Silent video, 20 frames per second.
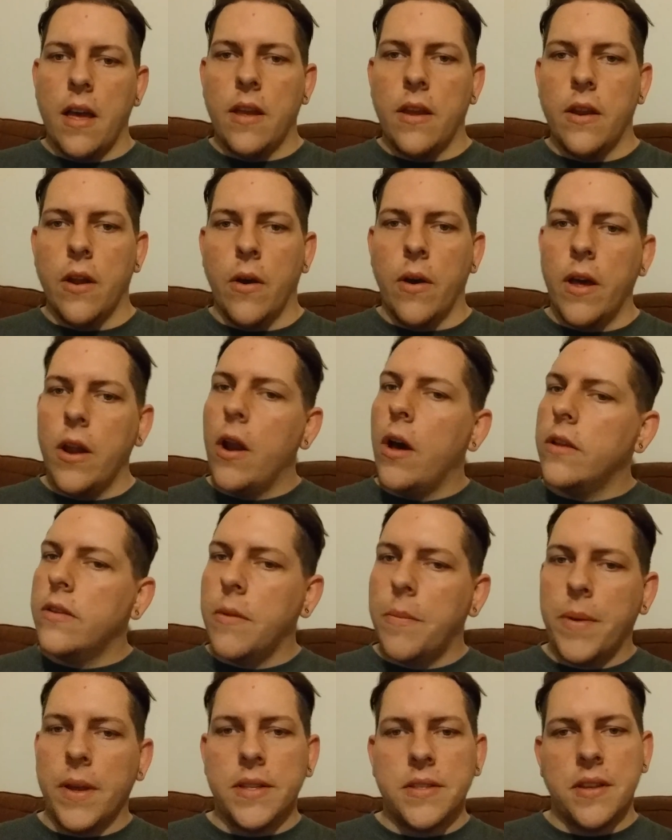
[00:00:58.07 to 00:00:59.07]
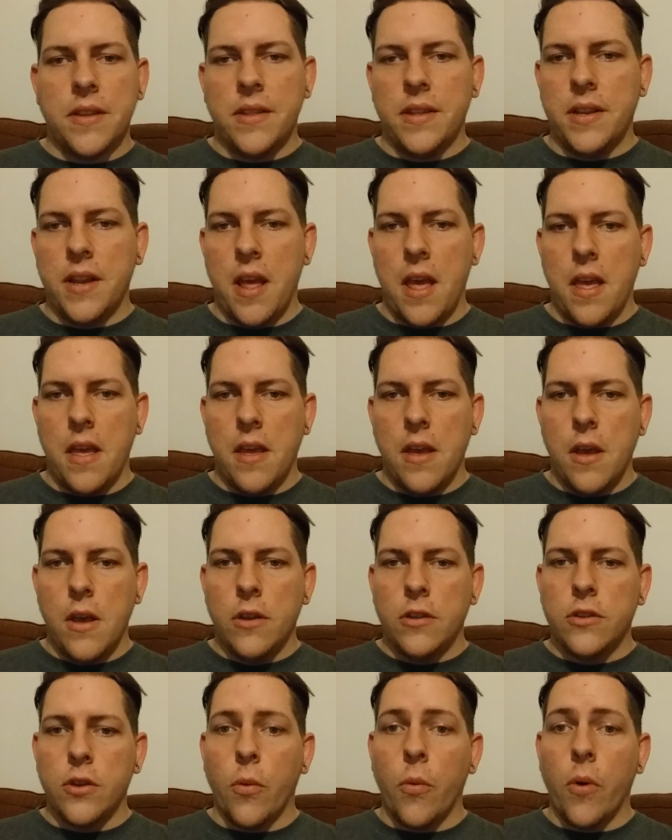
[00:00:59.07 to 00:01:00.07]
it all depends on the day.
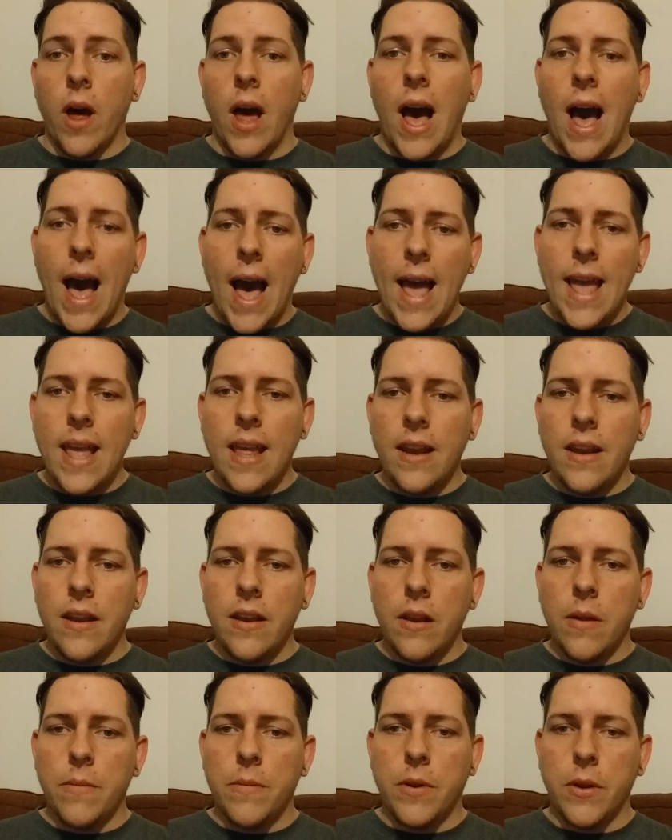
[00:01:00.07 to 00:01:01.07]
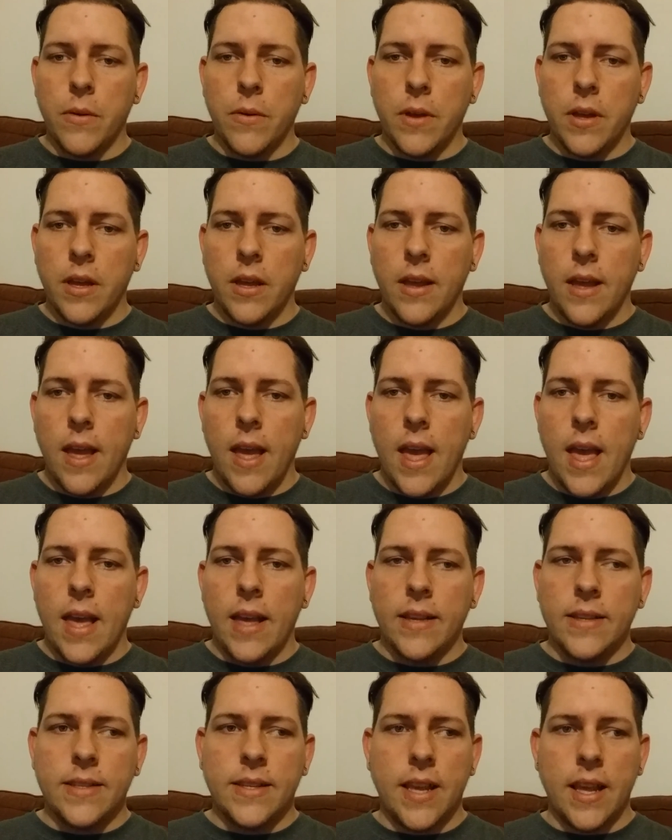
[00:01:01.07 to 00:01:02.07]
So what I ended up doing
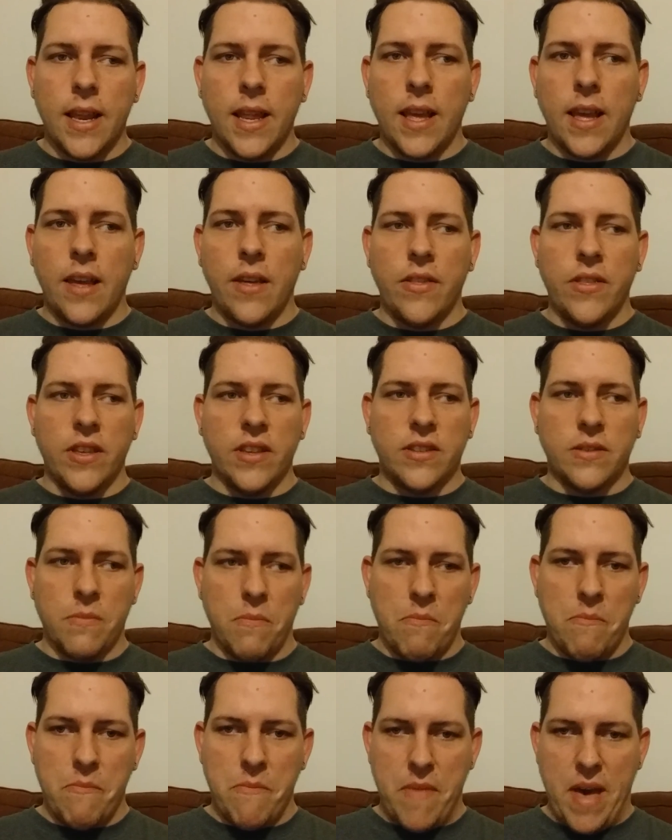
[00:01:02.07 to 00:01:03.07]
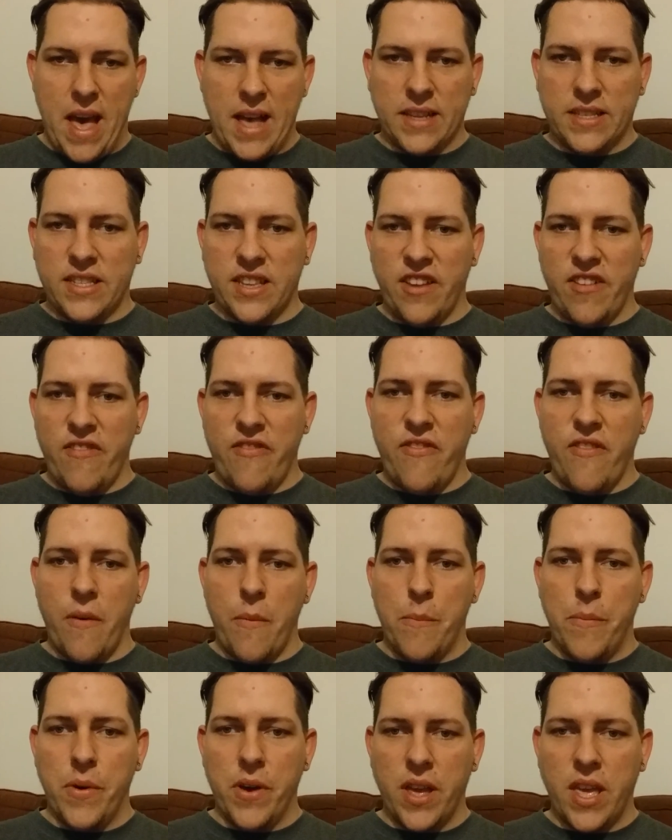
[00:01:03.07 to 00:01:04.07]
is getting this massive